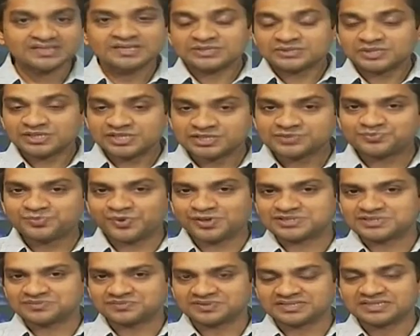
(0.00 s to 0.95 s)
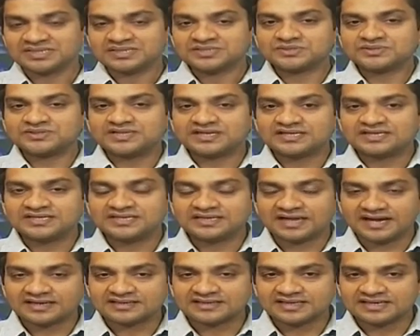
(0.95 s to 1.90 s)
So it is possible. So
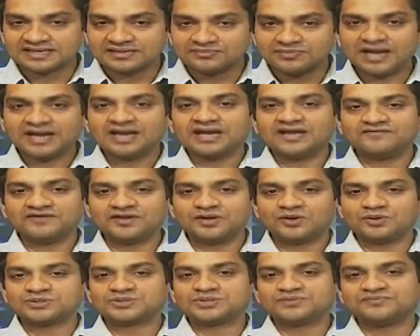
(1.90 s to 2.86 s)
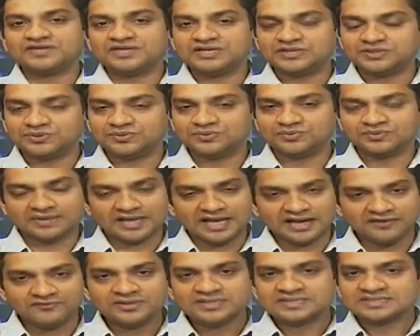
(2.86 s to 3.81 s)
at the demand level also we need to
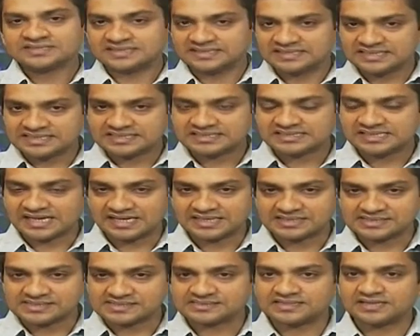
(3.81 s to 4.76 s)
have certain strategies.